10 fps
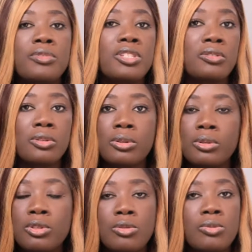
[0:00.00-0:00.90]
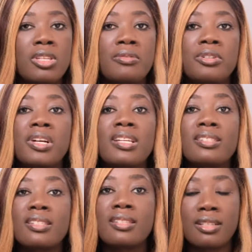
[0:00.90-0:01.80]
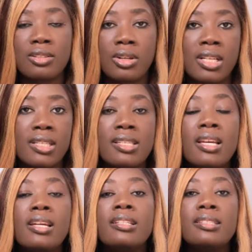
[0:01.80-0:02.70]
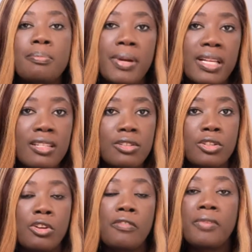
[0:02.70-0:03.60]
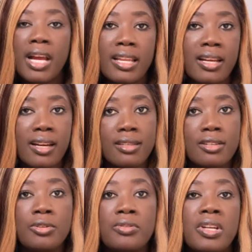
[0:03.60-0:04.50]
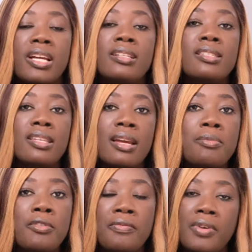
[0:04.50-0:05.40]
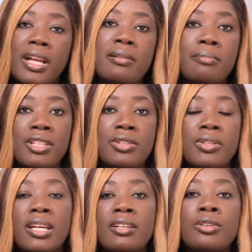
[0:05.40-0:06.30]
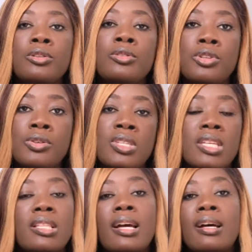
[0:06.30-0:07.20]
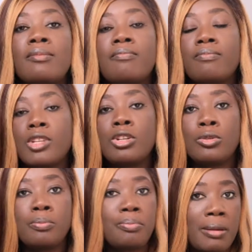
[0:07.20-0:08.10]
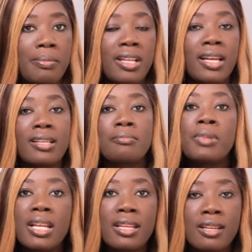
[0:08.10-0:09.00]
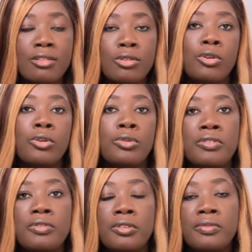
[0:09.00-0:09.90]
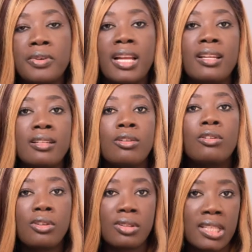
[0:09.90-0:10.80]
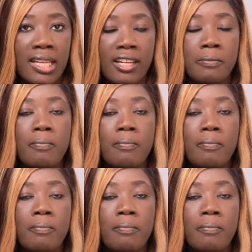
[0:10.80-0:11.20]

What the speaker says: $0 to $760, depending on your filing category and the type of filing method that you're going to use, either paper that's mailing it, or if you're filing online.